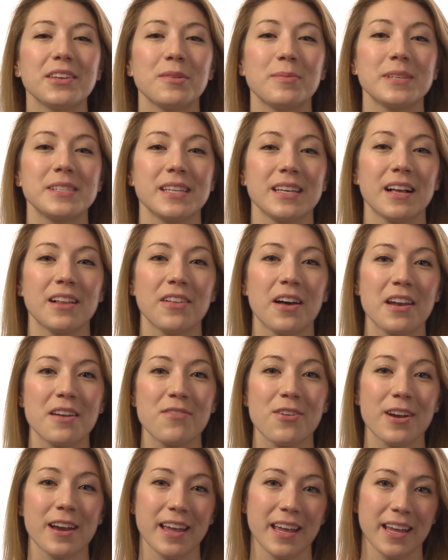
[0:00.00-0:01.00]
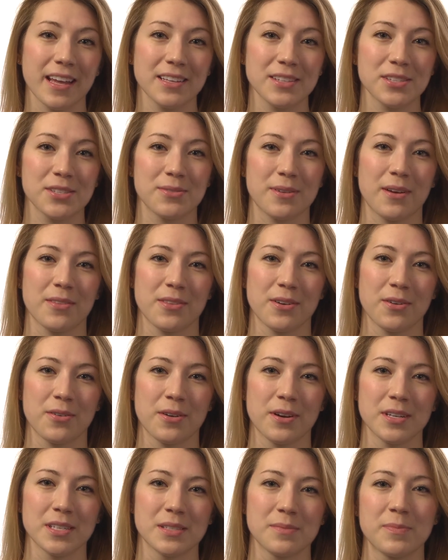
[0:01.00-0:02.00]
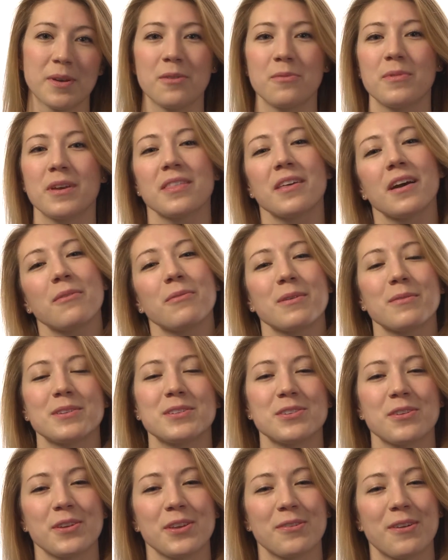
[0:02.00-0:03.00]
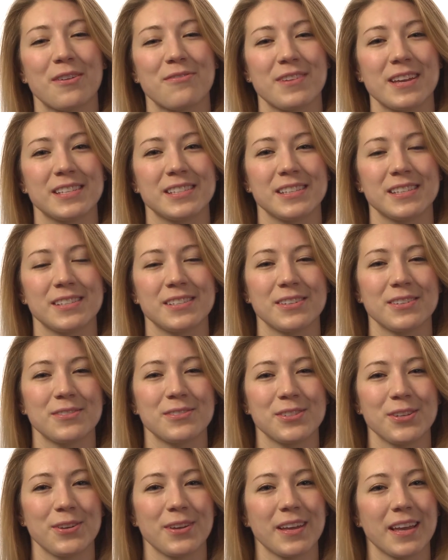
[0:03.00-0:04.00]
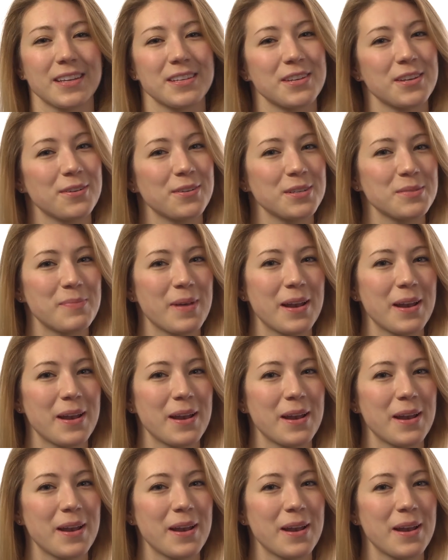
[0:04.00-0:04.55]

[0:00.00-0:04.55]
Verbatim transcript: You'll be seeing a lot of our hands throughout the course, but we thought we would show you our faces too so you can get to know us